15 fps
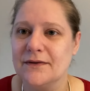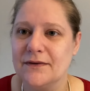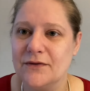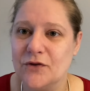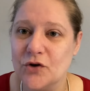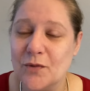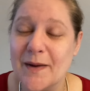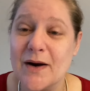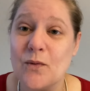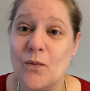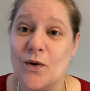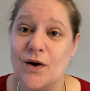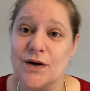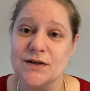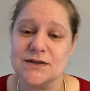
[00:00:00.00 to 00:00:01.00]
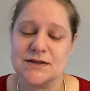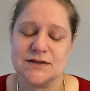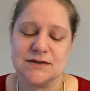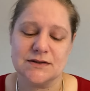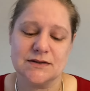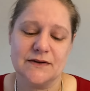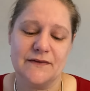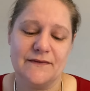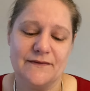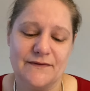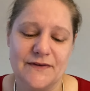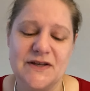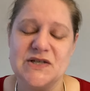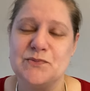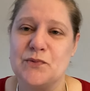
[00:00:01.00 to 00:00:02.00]
no matter what,
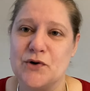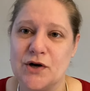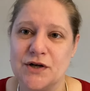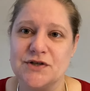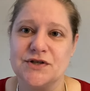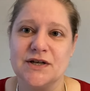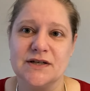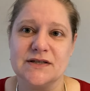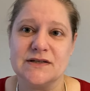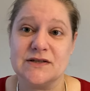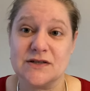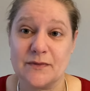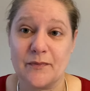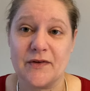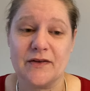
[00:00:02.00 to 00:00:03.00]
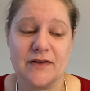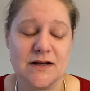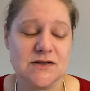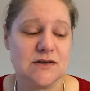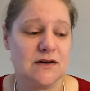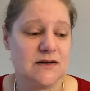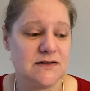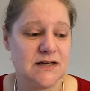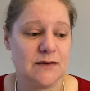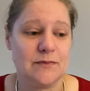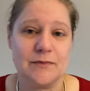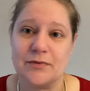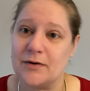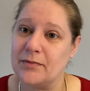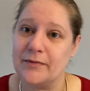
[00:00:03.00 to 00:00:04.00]
this project is something that's going to take me
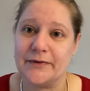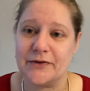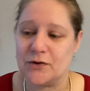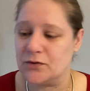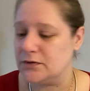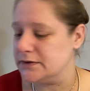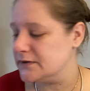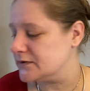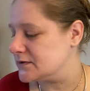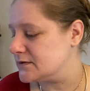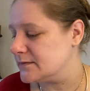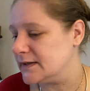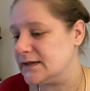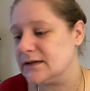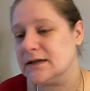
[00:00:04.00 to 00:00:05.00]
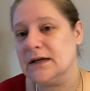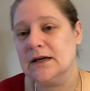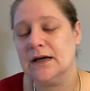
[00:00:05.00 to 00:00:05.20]
probably the whole year to make.